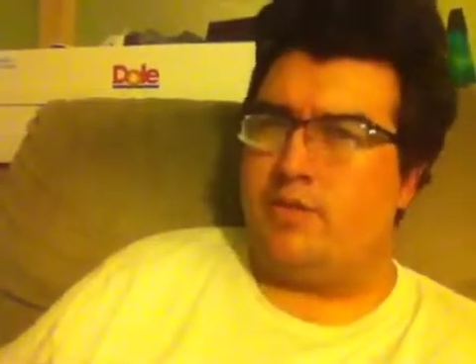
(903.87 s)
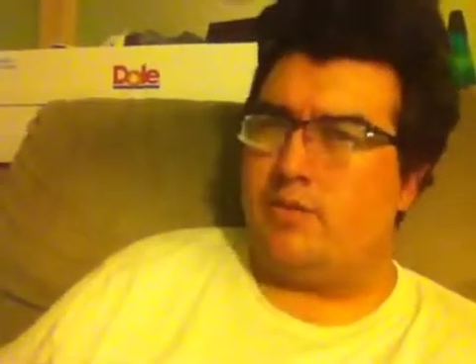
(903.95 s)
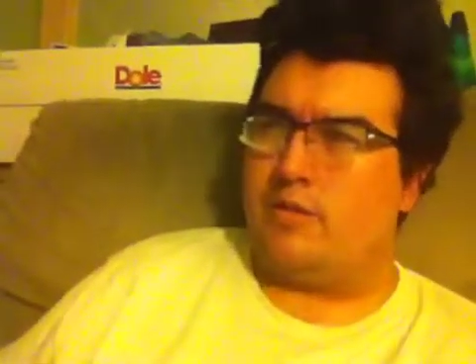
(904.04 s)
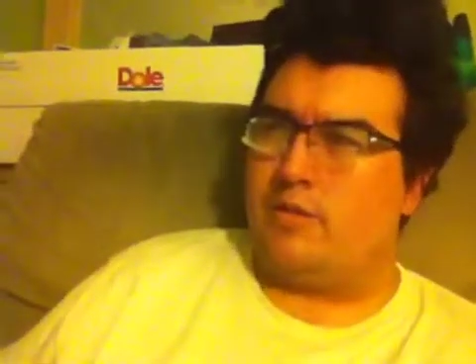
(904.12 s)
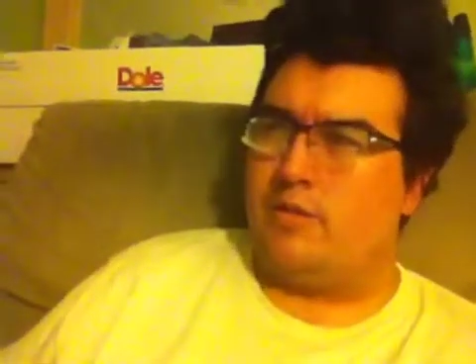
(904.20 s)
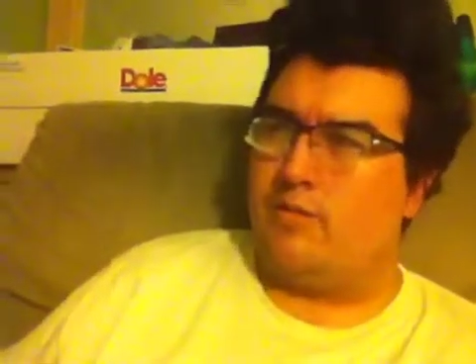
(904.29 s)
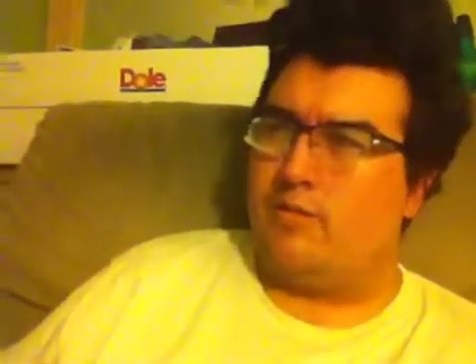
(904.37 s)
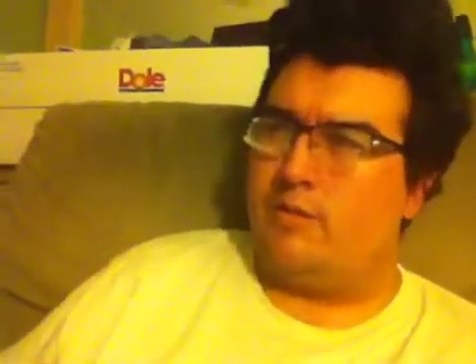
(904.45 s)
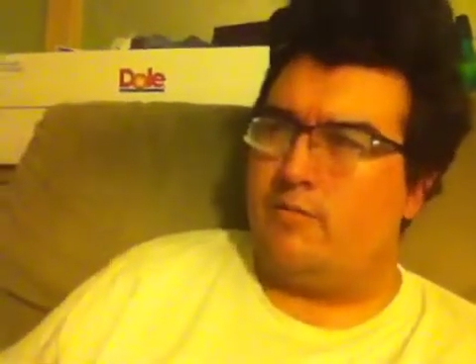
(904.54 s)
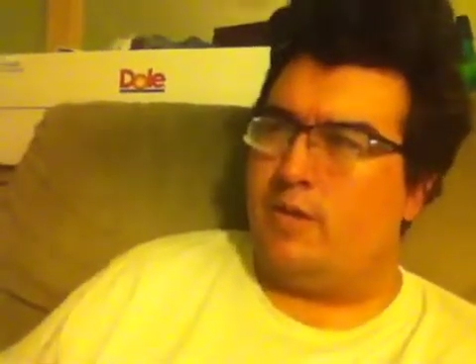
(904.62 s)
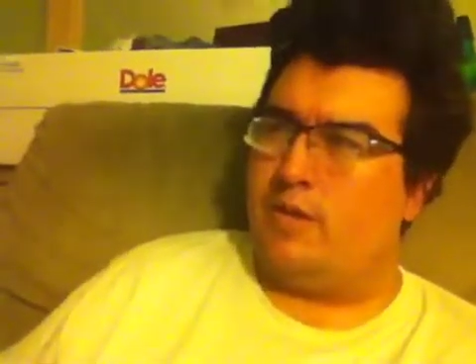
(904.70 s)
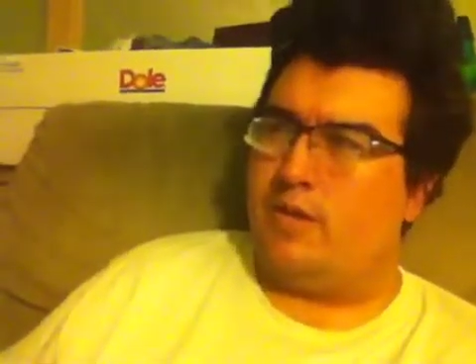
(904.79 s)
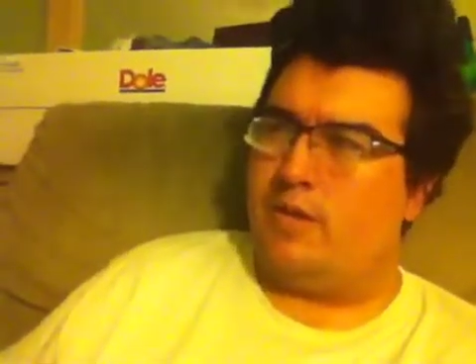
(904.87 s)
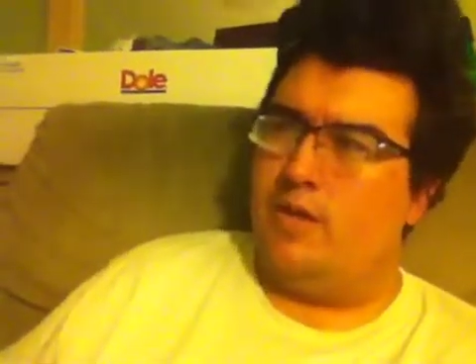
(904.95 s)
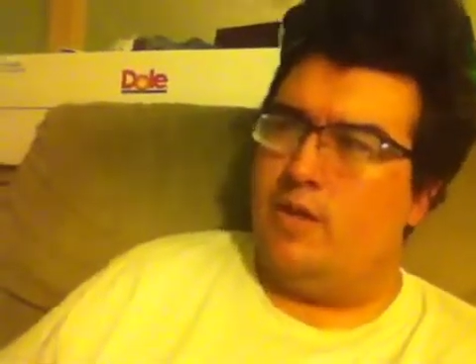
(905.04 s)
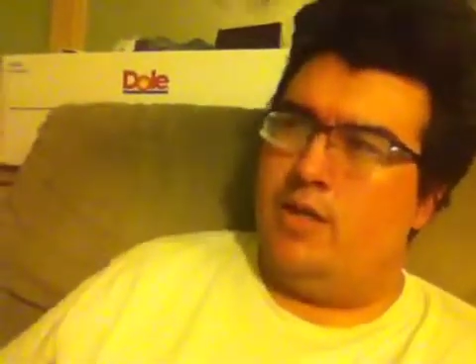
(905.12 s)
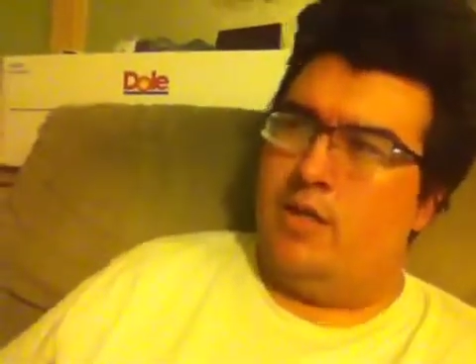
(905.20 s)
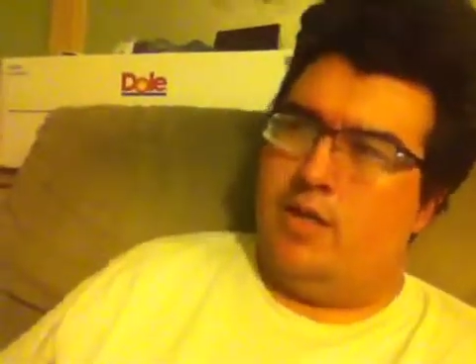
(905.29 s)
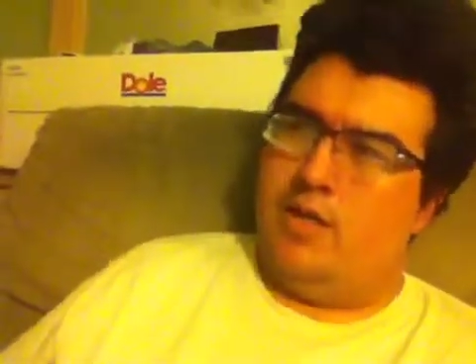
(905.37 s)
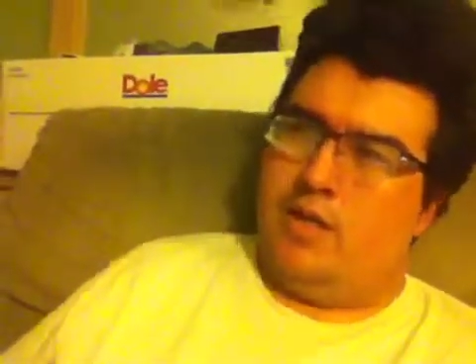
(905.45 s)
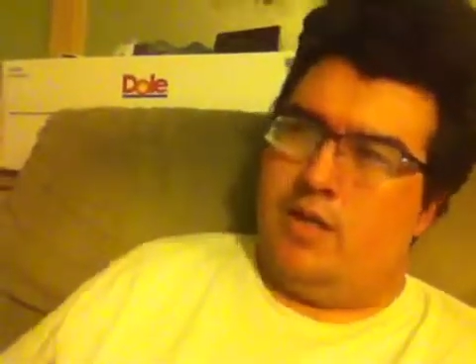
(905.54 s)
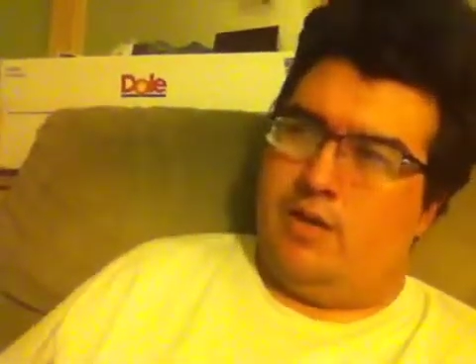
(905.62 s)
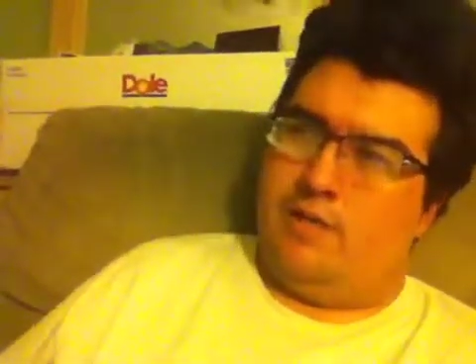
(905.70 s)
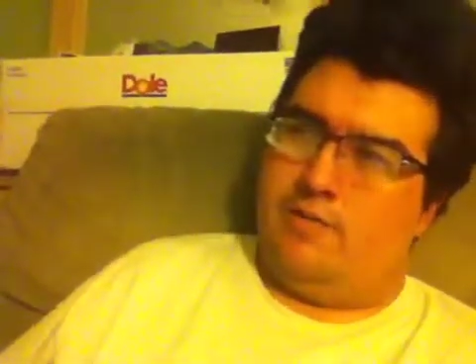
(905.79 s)
their clothing wear
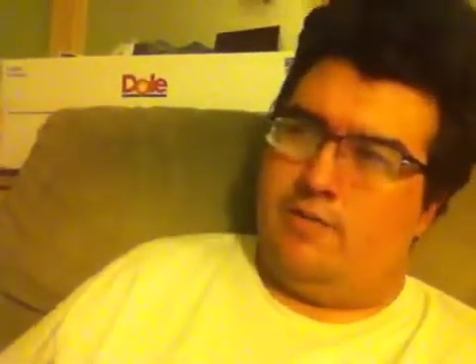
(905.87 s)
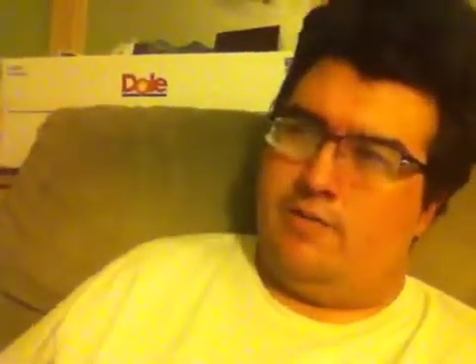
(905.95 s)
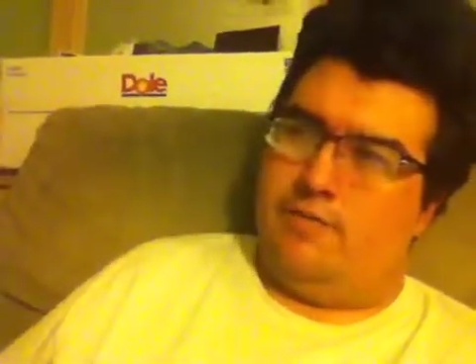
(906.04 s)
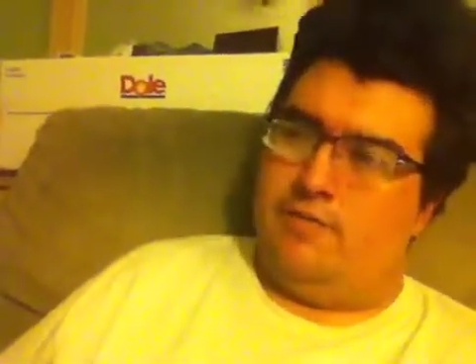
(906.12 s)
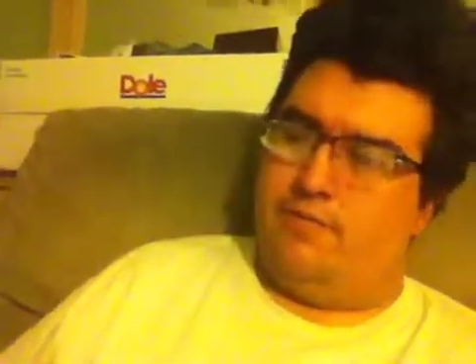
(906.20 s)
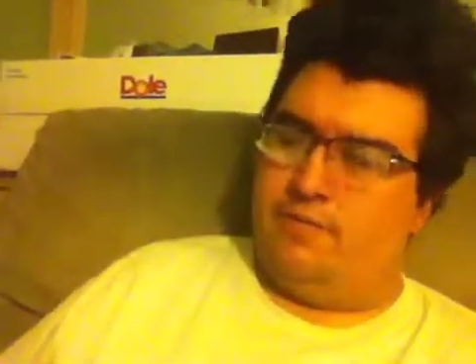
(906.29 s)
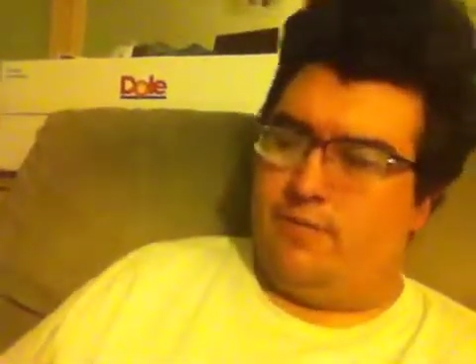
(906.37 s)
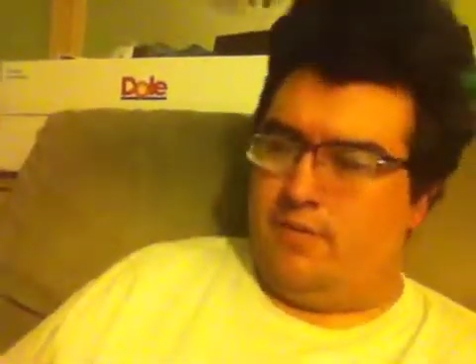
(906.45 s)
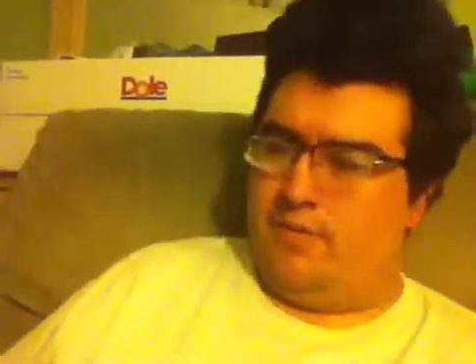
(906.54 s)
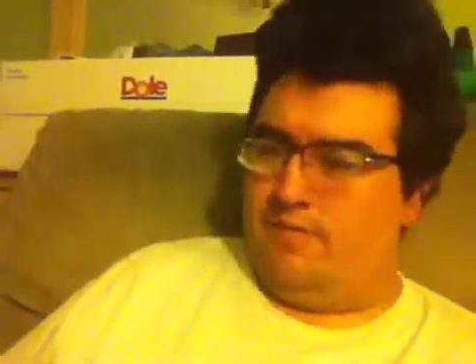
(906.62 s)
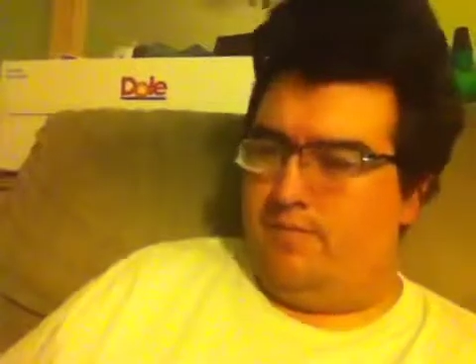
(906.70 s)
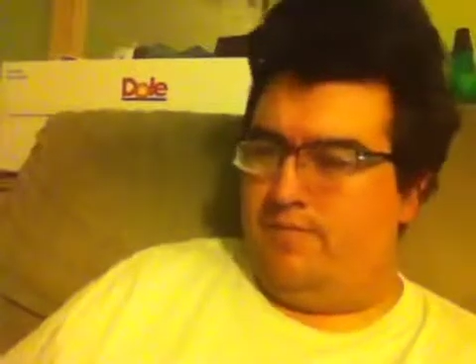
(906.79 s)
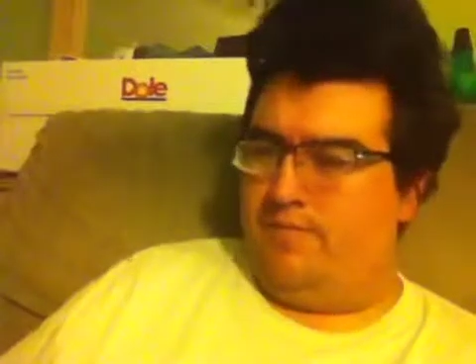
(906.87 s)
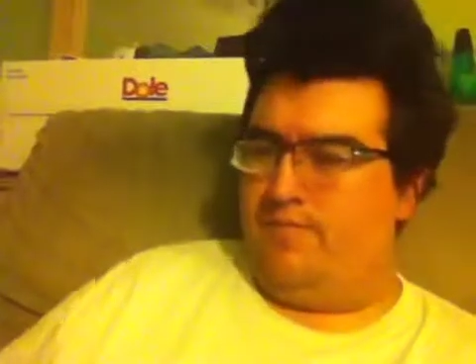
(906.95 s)
off from